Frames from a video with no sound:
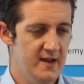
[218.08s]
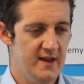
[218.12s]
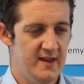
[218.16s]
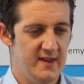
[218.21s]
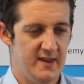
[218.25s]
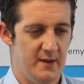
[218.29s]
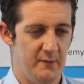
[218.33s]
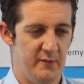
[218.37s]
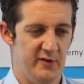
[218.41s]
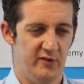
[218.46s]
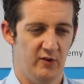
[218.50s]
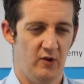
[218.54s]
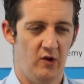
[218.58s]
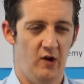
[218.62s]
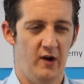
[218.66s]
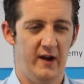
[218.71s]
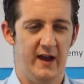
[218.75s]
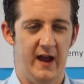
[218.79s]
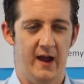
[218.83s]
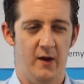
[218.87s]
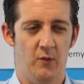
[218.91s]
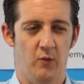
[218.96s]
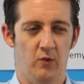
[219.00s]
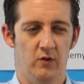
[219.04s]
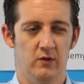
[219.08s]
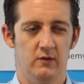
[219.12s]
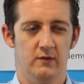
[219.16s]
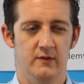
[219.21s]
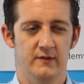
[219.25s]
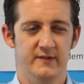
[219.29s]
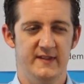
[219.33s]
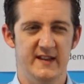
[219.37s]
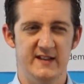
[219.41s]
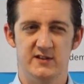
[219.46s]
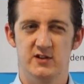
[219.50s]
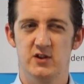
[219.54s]
Then we thought, okay, well
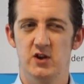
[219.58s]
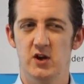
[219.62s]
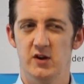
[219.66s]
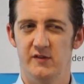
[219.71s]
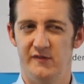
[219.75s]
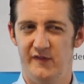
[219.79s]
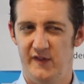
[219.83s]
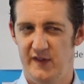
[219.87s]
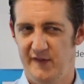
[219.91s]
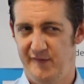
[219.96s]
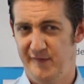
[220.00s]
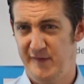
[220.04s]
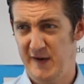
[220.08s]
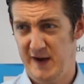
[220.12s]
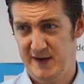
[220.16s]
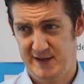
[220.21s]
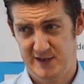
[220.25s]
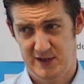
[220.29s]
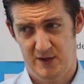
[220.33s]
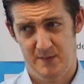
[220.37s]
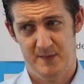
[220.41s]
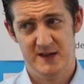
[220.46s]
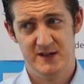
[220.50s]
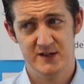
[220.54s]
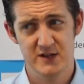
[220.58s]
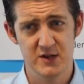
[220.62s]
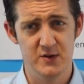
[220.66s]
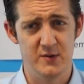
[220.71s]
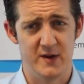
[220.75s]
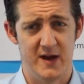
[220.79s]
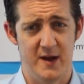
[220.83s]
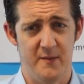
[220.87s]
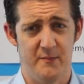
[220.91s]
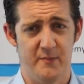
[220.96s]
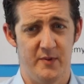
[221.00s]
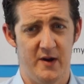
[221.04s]
that's good for the first time they do
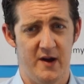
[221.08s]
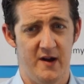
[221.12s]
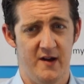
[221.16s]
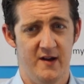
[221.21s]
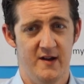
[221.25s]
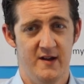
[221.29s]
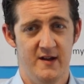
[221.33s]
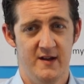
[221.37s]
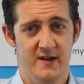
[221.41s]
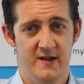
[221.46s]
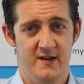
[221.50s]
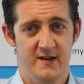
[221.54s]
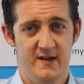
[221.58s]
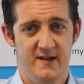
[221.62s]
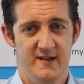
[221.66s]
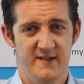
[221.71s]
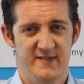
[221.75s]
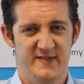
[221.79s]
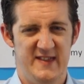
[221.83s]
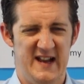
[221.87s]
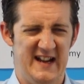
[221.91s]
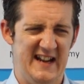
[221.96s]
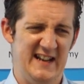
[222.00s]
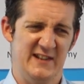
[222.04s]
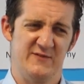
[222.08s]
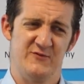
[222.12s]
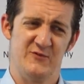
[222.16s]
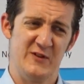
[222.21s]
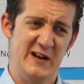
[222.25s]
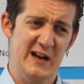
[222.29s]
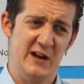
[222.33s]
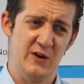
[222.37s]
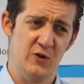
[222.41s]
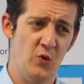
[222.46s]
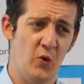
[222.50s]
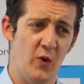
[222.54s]
it, but that gets
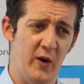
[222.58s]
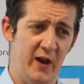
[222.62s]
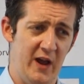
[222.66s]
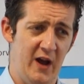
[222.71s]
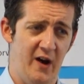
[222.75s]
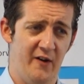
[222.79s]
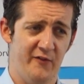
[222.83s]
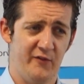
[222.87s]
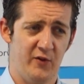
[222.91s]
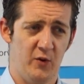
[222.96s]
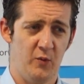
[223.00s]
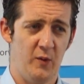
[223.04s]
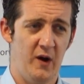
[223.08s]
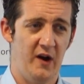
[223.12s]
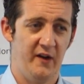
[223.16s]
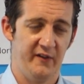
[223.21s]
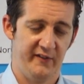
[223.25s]
really annoying after a while.